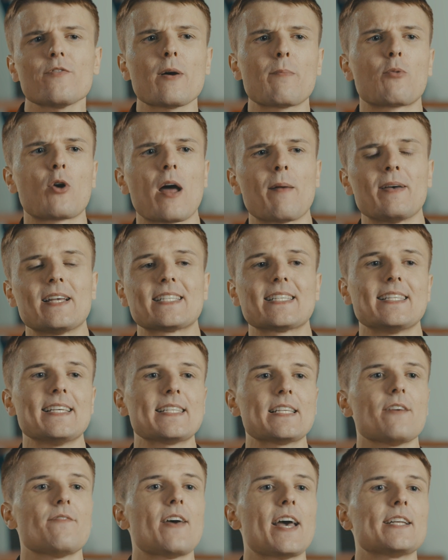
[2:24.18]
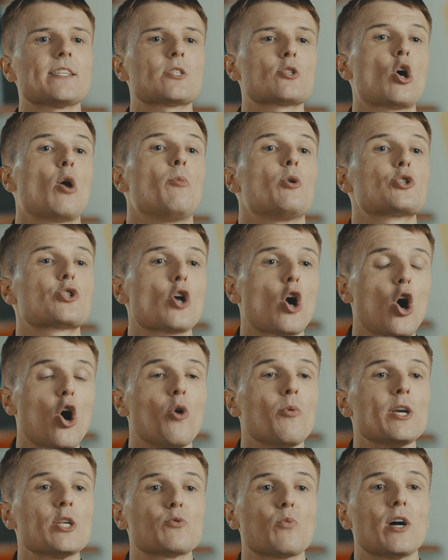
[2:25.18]
the premise, this event is almost
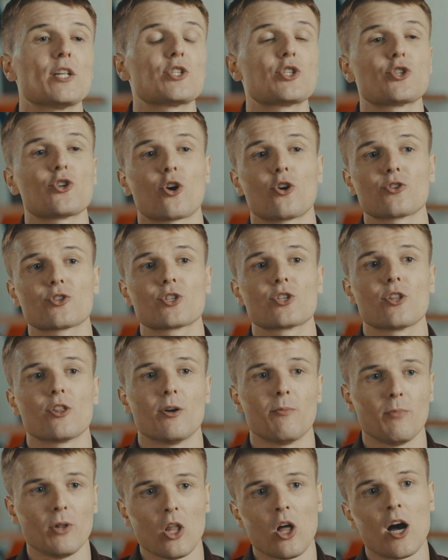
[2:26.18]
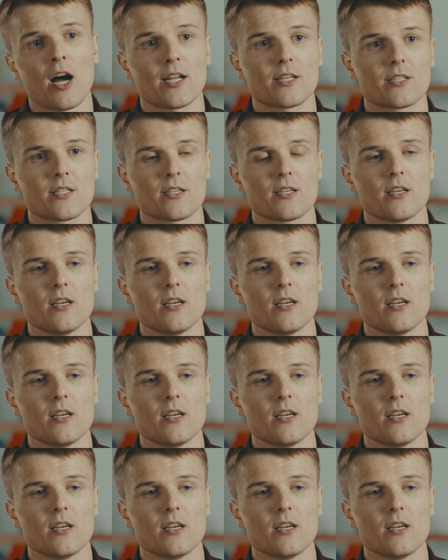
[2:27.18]
always what starts the plot.